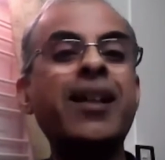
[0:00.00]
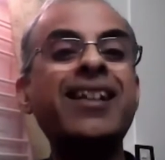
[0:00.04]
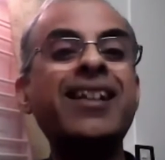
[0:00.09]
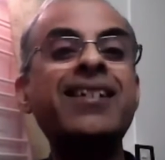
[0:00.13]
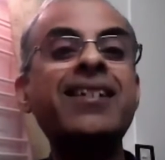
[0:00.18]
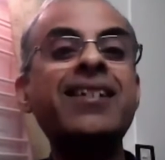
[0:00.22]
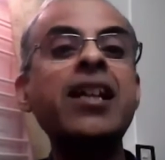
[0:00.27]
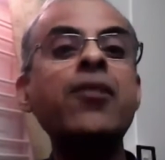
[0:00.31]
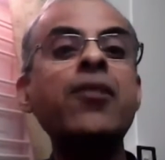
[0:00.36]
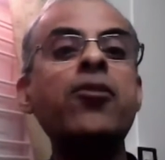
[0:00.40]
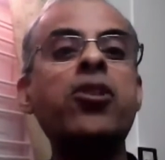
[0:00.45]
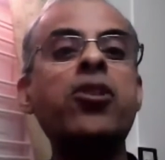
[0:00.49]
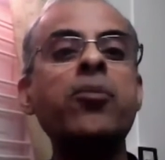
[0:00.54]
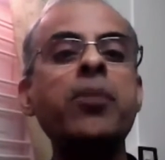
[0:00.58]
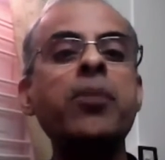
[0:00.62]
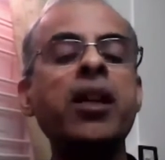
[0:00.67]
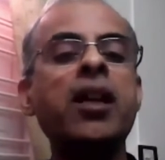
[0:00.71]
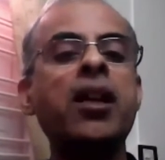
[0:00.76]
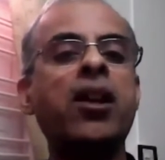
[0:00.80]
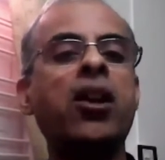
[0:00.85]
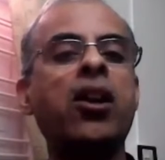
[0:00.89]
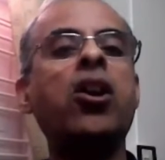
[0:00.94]
perceived to
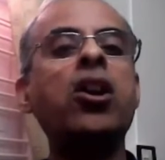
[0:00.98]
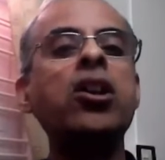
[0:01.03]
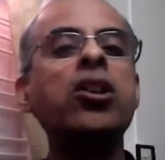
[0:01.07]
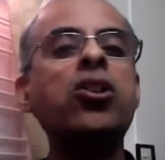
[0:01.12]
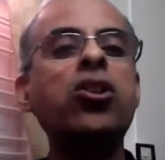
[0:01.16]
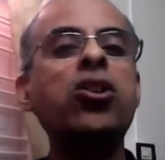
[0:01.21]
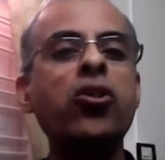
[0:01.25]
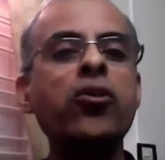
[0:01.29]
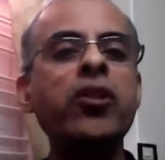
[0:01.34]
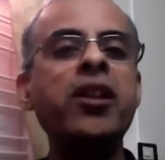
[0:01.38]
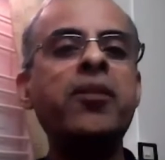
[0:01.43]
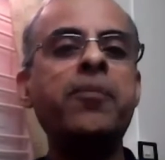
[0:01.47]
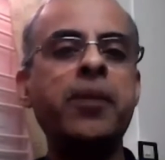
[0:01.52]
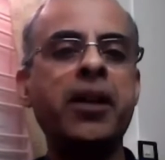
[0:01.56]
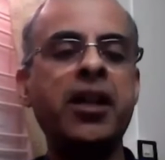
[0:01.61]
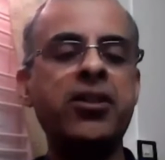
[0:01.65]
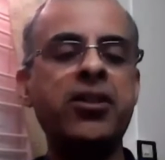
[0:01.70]
be a non-COVID